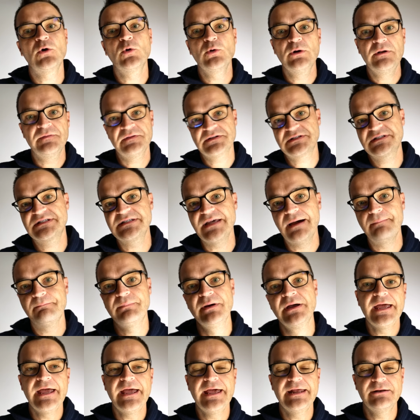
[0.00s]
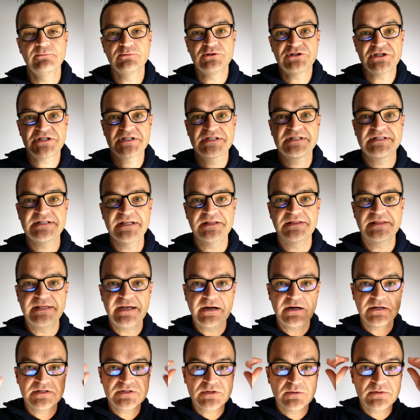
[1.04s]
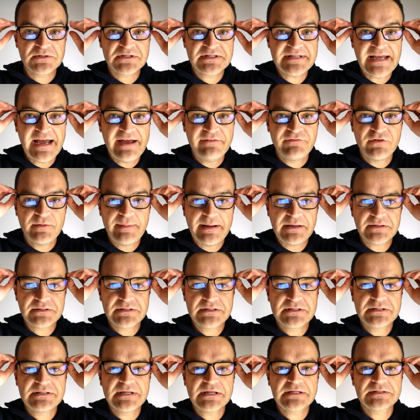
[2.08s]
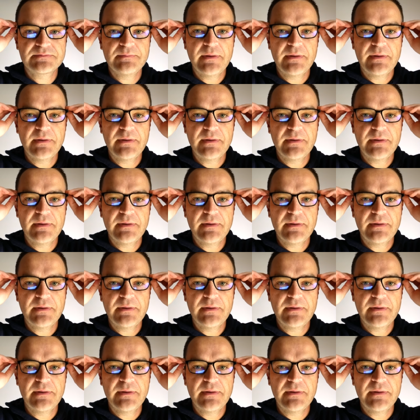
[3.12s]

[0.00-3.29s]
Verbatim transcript: or in the sump, and it would just sit there. And so it sat for about 6